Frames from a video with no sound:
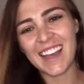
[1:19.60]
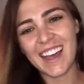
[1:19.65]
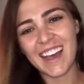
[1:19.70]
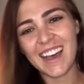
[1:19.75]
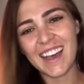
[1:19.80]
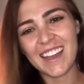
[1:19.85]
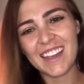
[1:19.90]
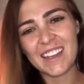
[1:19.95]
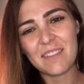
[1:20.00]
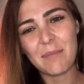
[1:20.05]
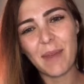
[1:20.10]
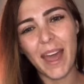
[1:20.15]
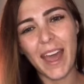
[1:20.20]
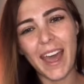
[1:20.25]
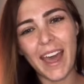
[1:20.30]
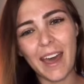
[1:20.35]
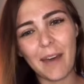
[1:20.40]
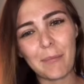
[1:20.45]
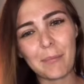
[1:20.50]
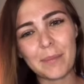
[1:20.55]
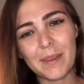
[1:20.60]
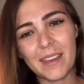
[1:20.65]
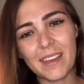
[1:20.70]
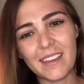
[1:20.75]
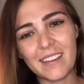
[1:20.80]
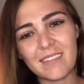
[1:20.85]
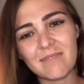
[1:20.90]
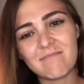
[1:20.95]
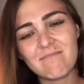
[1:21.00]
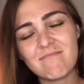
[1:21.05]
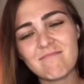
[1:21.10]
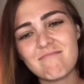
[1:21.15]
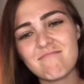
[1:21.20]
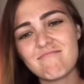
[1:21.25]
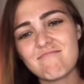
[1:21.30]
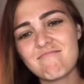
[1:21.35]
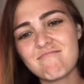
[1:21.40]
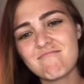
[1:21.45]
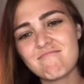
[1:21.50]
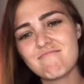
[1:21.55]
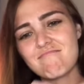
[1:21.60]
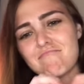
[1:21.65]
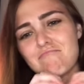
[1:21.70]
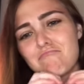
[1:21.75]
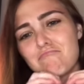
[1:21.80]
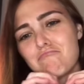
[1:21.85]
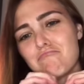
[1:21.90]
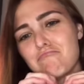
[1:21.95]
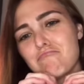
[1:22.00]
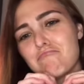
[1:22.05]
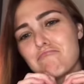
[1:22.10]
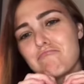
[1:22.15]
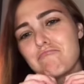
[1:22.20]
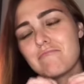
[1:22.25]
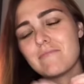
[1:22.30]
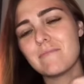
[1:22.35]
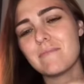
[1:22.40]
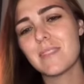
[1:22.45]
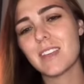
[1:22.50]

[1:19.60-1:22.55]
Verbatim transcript: I am happy. Hmm,